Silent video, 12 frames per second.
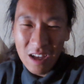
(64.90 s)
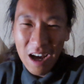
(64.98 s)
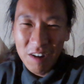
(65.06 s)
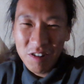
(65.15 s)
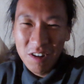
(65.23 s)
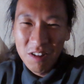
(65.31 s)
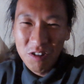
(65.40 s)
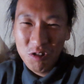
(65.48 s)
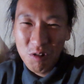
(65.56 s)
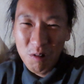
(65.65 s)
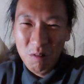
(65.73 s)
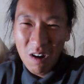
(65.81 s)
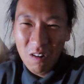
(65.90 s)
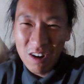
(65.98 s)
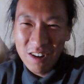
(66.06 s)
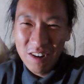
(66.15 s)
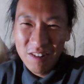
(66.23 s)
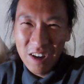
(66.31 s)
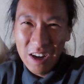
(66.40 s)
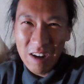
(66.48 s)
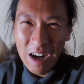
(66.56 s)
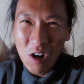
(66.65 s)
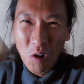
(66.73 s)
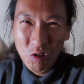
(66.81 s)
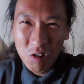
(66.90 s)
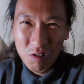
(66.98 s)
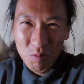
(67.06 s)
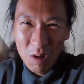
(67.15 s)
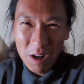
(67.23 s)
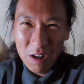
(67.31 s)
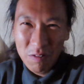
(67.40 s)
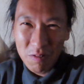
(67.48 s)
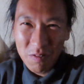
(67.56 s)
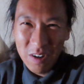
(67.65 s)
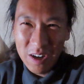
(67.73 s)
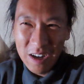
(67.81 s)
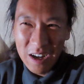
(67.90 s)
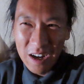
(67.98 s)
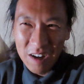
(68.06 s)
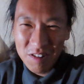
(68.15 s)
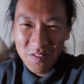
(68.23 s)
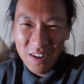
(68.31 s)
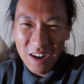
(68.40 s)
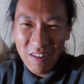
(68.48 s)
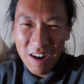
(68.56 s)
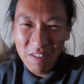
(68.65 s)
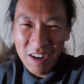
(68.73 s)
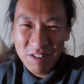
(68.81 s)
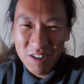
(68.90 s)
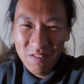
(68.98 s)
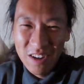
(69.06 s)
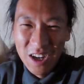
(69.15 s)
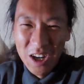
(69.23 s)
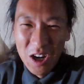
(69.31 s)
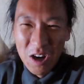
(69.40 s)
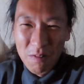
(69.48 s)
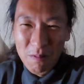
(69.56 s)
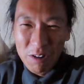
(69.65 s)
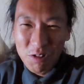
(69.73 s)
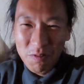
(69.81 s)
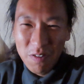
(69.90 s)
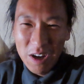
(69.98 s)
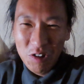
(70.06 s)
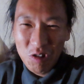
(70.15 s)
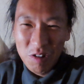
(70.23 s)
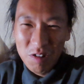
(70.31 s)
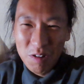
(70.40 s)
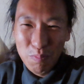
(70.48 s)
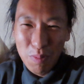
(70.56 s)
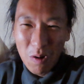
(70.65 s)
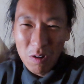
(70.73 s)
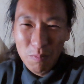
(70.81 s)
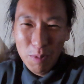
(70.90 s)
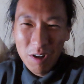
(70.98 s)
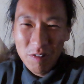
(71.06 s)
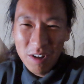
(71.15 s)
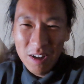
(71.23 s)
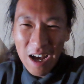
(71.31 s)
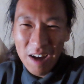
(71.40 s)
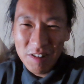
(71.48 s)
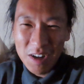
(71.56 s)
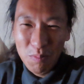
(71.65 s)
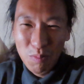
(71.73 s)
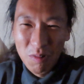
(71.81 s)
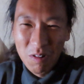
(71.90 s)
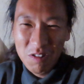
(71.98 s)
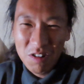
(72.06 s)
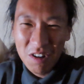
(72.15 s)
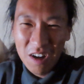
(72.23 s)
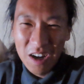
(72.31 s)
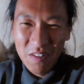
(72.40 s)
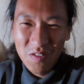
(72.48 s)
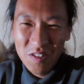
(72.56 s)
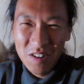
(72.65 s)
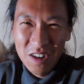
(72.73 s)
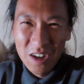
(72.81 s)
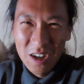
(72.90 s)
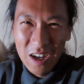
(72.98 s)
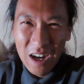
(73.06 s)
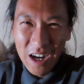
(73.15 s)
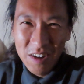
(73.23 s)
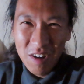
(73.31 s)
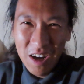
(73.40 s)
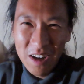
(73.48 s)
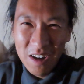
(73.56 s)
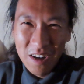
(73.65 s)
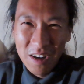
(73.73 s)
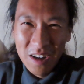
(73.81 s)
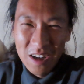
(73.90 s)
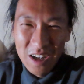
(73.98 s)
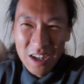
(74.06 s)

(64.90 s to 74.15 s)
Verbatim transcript: asking this girl out on a date. I know she's waiting for me to ask, but I'm having some reservations about it because the last couple of times I dated,